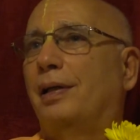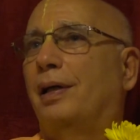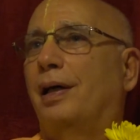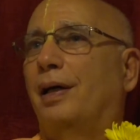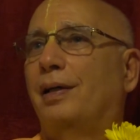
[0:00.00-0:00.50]

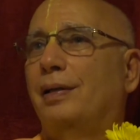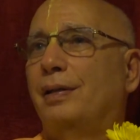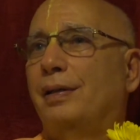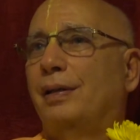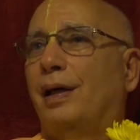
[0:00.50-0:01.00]

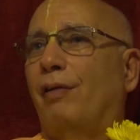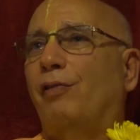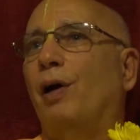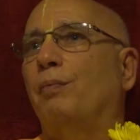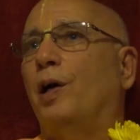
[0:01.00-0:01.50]
I've
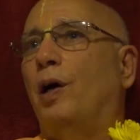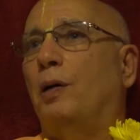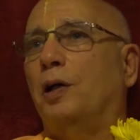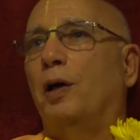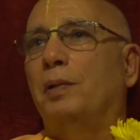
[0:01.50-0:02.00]

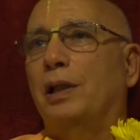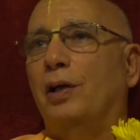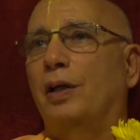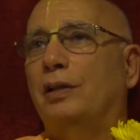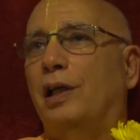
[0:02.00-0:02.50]
come in
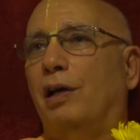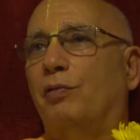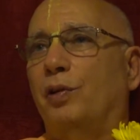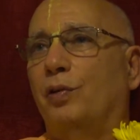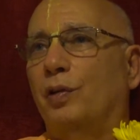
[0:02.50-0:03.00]
contact
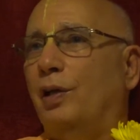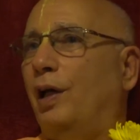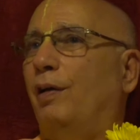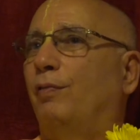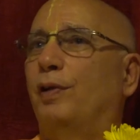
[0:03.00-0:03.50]
with
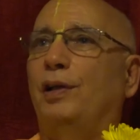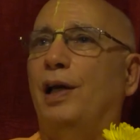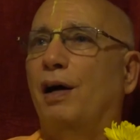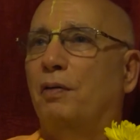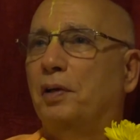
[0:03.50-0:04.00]
Gurudev, and
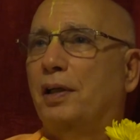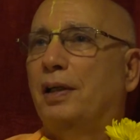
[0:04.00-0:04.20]
now